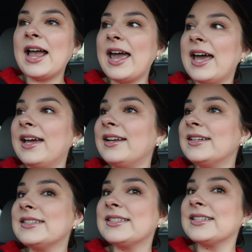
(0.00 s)

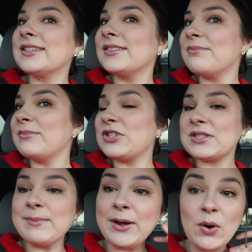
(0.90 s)
and
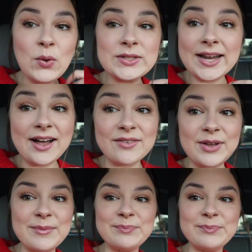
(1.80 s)
just make a whole day out of it.